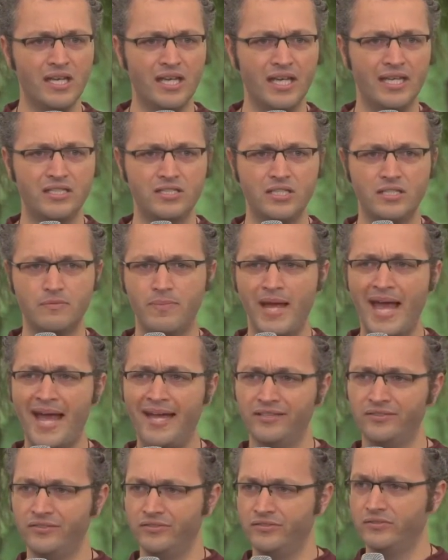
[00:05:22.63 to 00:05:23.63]
it's just
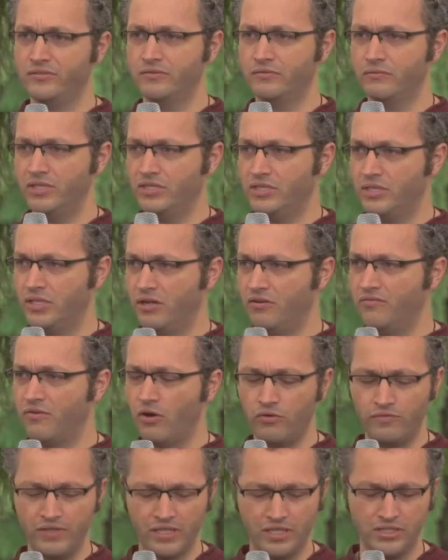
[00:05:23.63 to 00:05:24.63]
patterns which are
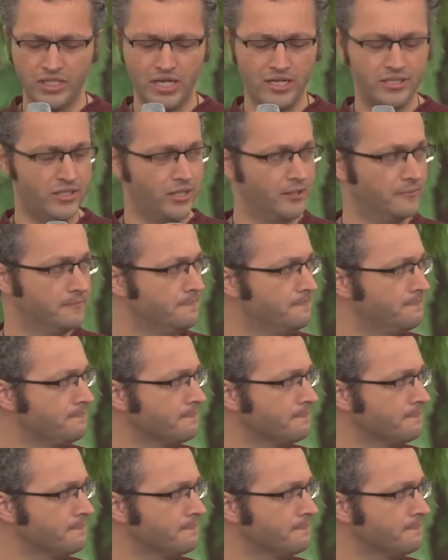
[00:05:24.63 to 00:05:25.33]
evolving and changing.